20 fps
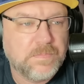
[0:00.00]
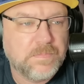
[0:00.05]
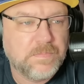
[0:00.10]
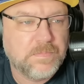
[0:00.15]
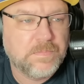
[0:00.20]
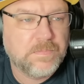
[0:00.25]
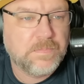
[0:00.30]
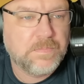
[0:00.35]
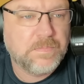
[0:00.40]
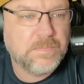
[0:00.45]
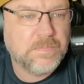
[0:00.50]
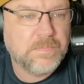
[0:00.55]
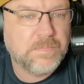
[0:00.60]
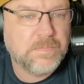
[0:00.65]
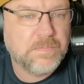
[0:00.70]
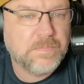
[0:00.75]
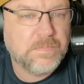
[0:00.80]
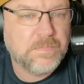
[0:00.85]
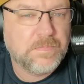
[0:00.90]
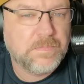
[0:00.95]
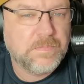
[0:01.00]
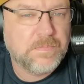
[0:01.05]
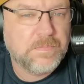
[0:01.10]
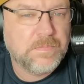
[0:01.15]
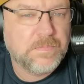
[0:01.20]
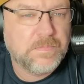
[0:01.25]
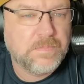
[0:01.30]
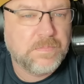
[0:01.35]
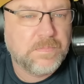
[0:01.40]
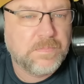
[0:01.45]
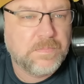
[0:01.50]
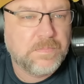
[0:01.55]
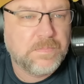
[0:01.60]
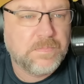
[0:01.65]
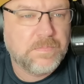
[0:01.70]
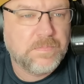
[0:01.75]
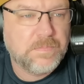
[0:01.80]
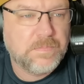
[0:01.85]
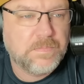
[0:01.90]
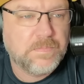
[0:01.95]

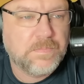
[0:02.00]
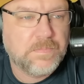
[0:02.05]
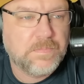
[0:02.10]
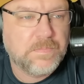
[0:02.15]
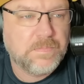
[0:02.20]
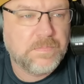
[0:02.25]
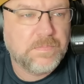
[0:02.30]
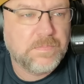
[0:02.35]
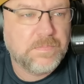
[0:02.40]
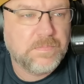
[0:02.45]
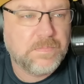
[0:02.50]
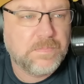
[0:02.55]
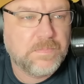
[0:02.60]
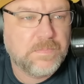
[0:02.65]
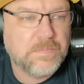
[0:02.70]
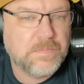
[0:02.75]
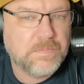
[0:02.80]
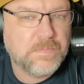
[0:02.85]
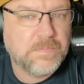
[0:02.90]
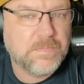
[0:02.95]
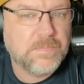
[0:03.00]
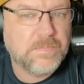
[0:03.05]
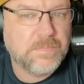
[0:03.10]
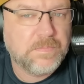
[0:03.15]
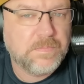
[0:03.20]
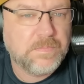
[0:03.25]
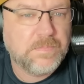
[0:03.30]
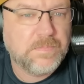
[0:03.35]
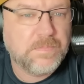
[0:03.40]
This person isn't speaking.